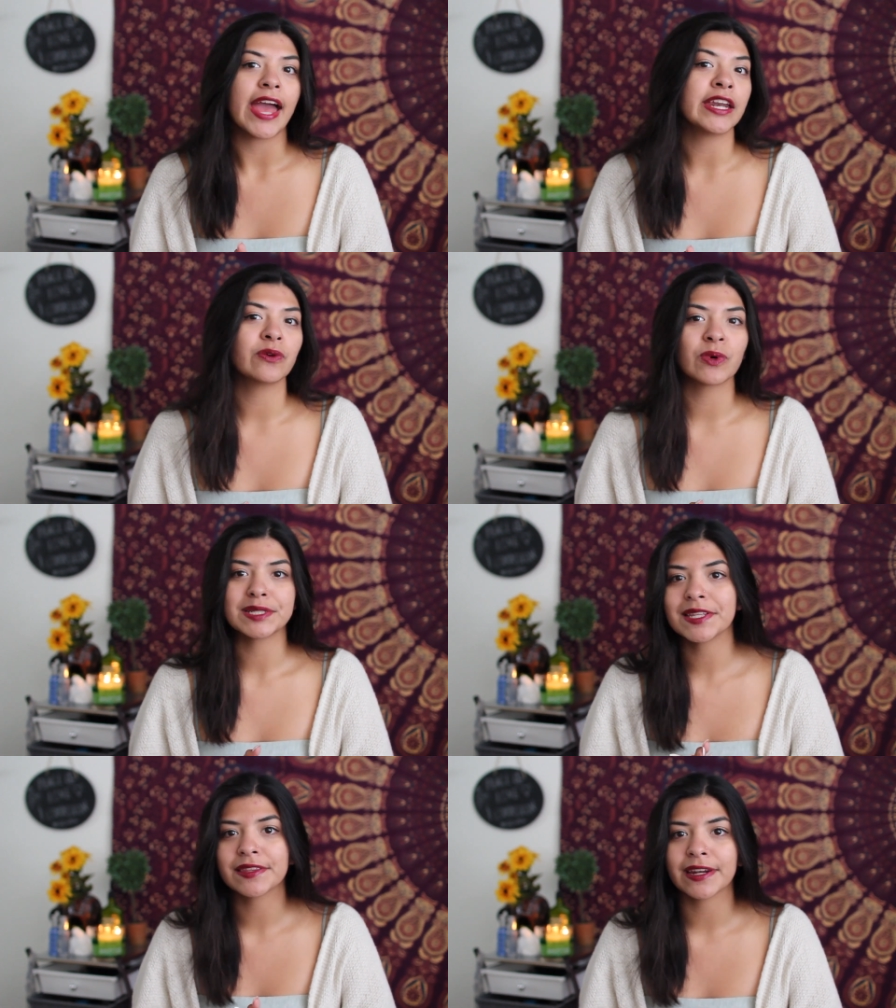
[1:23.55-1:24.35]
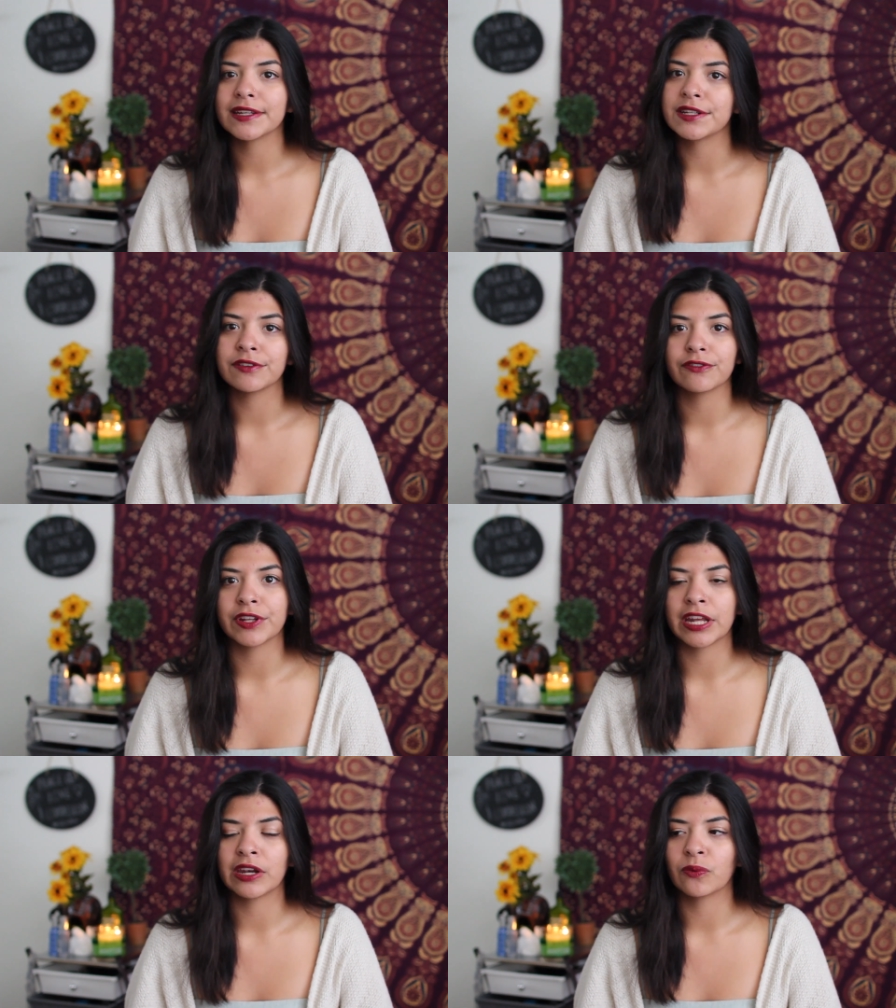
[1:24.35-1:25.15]
And it wasn't that I didn't
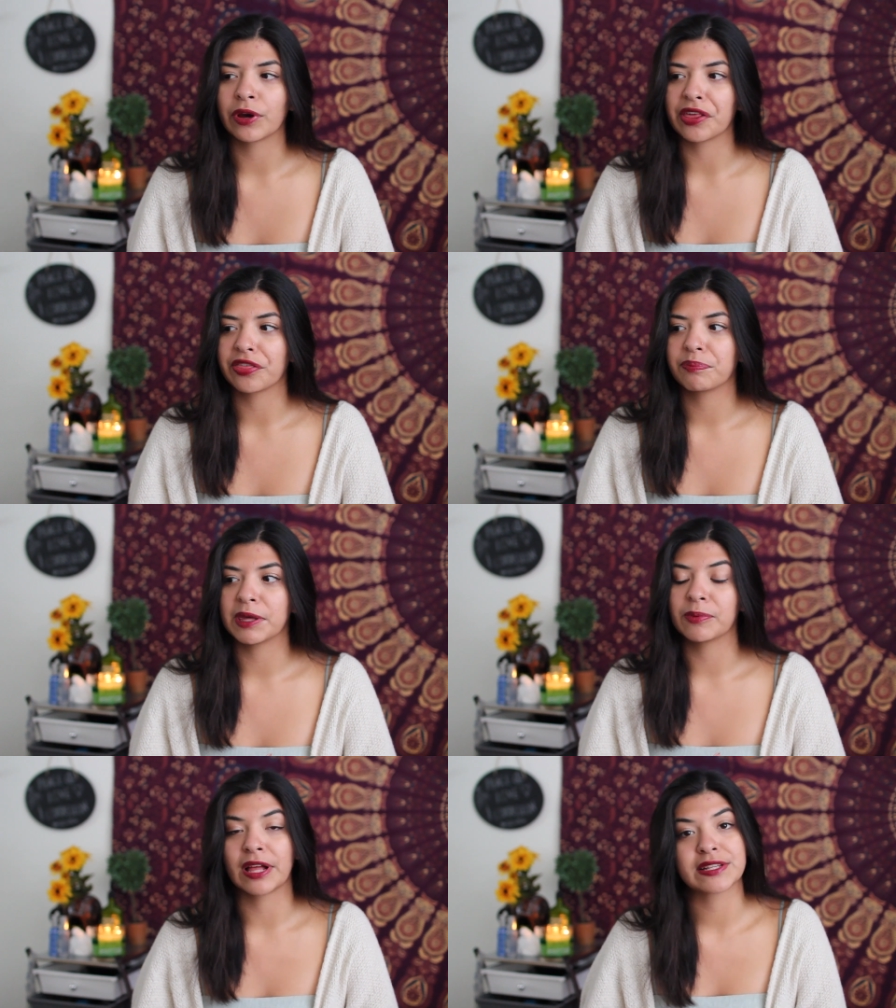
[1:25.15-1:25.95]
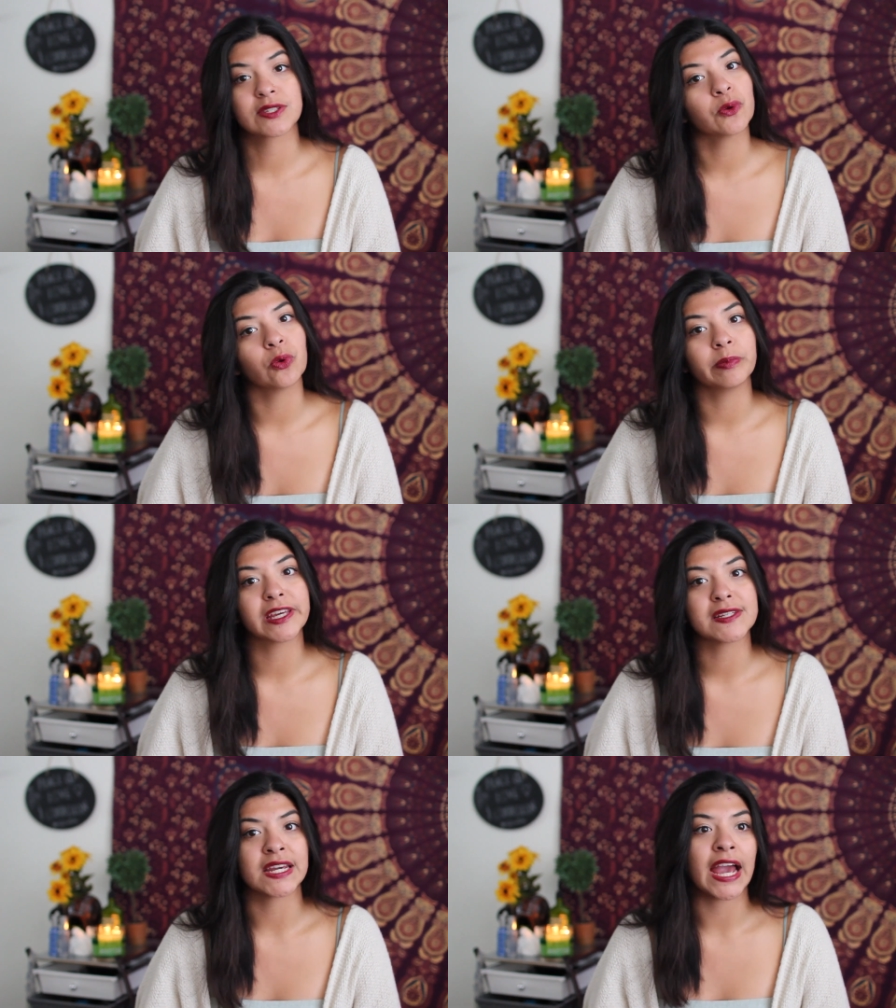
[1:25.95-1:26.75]
fit in with people at school
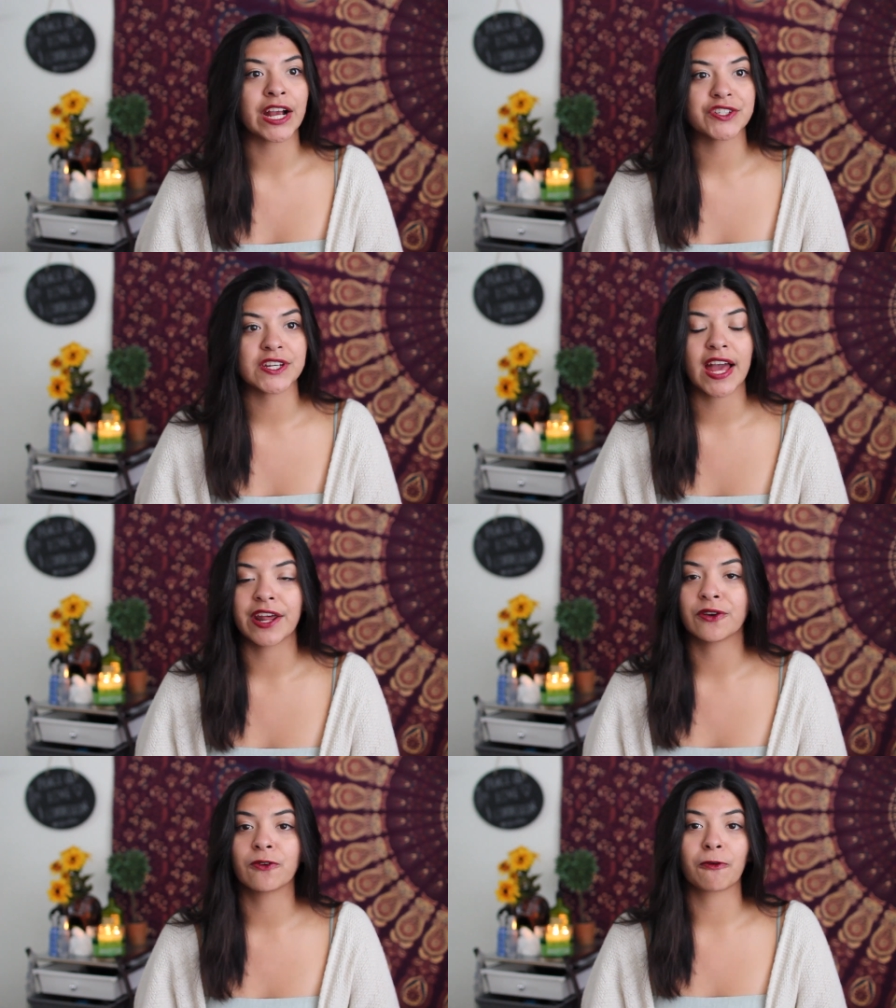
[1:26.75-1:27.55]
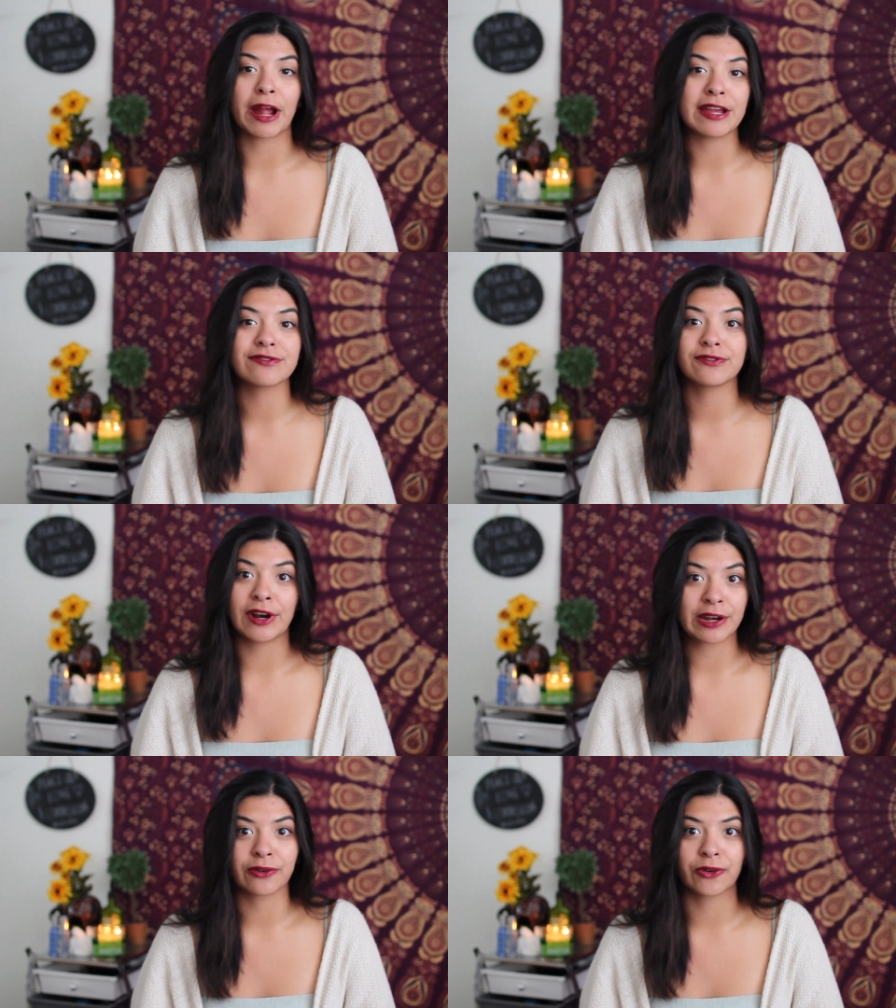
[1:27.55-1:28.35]
because I actually had a great
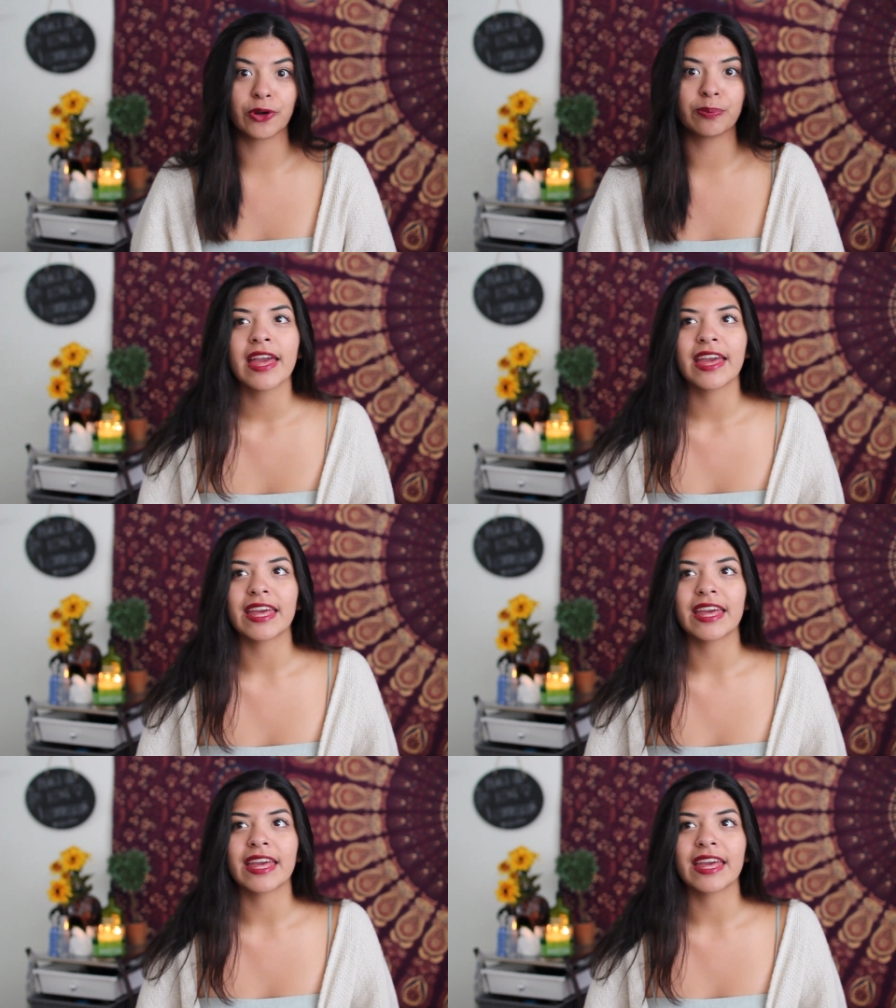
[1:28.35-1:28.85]
friend group.